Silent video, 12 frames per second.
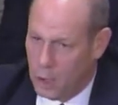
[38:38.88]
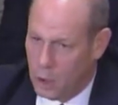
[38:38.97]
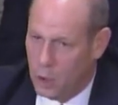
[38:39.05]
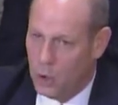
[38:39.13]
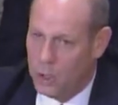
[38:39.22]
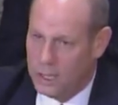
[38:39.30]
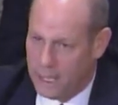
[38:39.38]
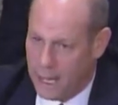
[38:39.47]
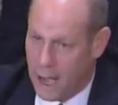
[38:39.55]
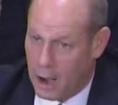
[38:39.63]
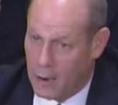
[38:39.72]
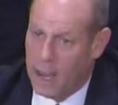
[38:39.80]
could
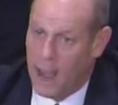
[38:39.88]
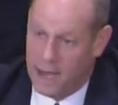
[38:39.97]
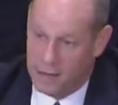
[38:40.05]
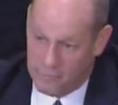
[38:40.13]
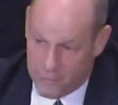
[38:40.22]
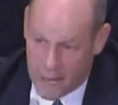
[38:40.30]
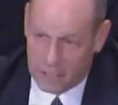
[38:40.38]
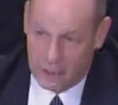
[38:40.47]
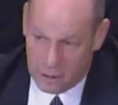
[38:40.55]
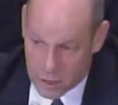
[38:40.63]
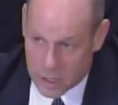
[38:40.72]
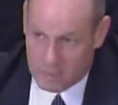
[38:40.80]
carry, and in fact
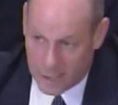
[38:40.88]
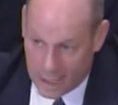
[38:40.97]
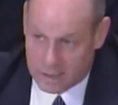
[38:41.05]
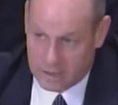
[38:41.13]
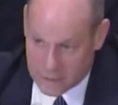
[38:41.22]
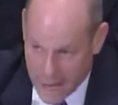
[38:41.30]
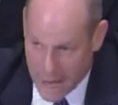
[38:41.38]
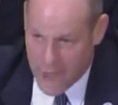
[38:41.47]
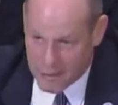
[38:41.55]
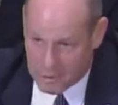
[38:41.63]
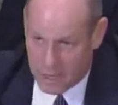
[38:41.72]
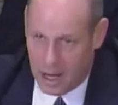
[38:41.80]
in some cases
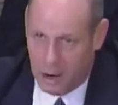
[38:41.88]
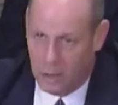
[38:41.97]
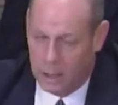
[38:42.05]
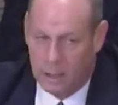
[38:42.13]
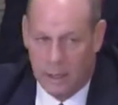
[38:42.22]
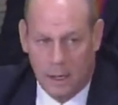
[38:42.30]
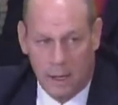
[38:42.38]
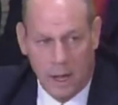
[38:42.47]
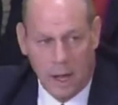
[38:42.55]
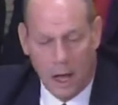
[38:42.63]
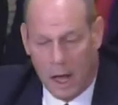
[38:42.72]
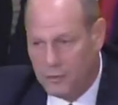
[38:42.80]
have carried,
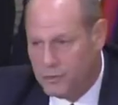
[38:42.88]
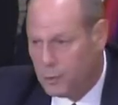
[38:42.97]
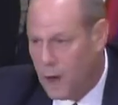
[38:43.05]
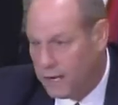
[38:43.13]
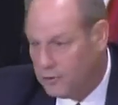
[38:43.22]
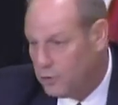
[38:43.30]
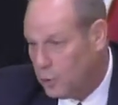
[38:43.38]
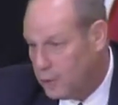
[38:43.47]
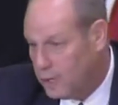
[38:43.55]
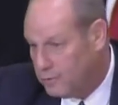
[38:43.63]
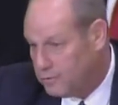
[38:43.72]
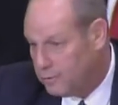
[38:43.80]

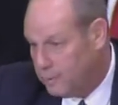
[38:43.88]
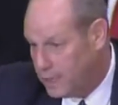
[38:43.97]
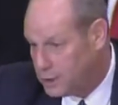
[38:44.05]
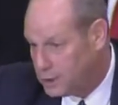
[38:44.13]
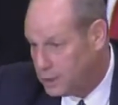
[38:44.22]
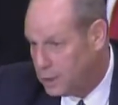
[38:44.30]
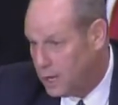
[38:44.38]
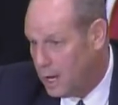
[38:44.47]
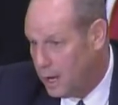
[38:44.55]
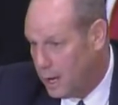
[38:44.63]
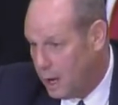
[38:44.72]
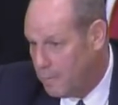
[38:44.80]
derogatory information
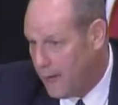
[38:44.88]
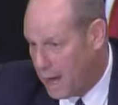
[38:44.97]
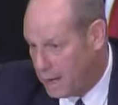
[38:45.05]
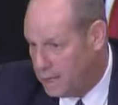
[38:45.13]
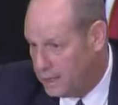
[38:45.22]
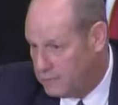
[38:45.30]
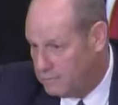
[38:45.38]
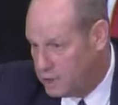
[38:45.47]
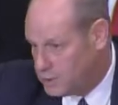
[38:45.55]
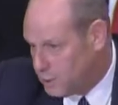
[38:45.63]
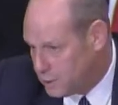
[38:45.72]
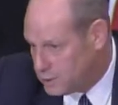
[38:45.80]
about an individual.